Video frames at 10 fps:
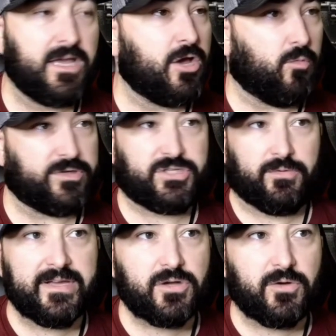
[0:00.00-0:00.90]
which there
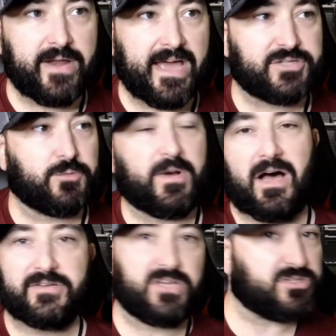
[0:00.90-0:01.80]
is no national
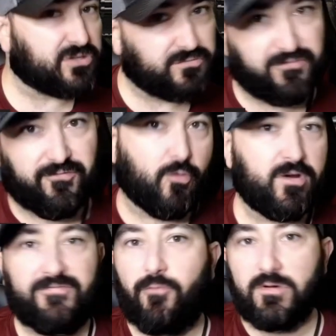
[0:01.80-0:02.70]
policy because there's
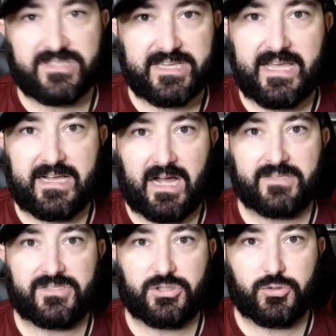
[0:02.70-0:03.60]
44 state
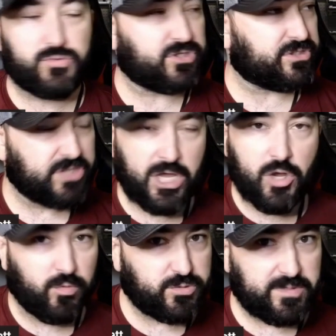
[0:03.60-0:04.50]
constitutions,
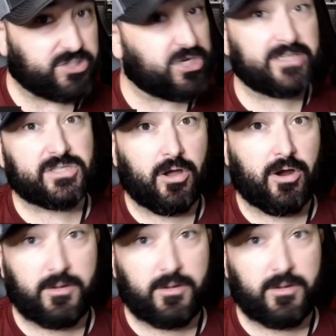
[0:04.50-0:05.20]
which we just learned.